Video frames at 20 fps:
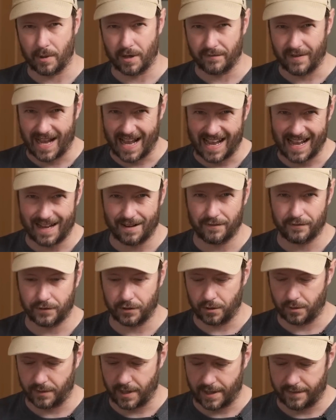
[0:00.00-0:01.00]
but if I have
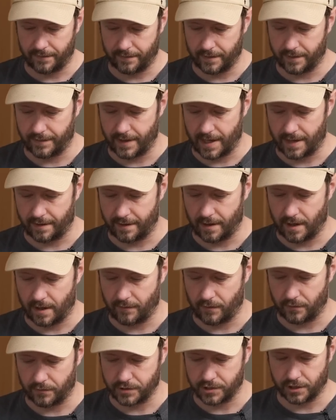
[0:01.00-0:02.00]
to, then, then
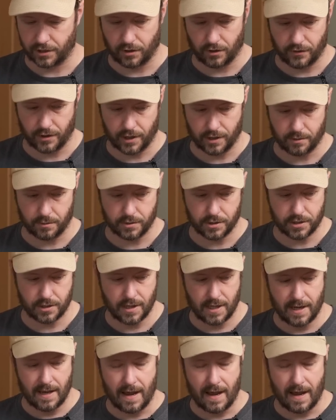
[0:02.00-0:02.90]
I've obviously got those.